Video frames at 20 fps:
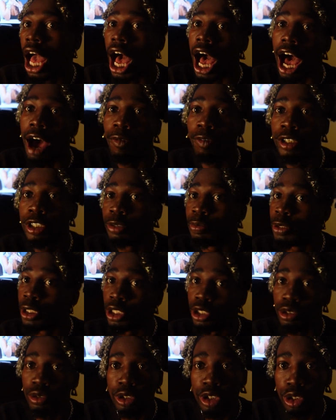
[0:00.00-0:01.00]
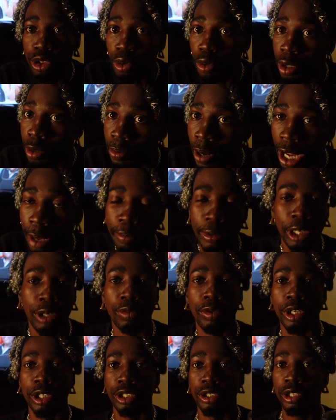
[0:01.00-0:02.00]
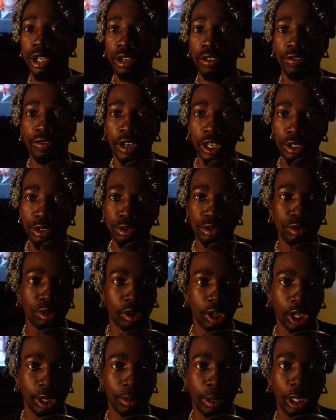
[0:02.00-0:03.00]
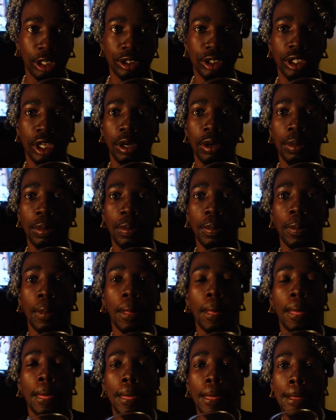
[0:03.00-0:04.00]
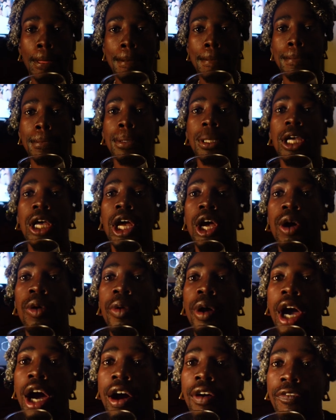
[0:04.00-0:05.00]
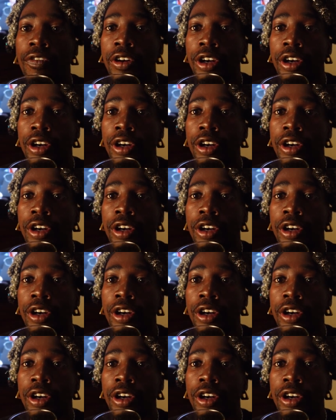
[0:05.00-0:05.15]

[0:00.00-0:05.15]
I've just been just doing my big one. You know, fuck you talking about. So, without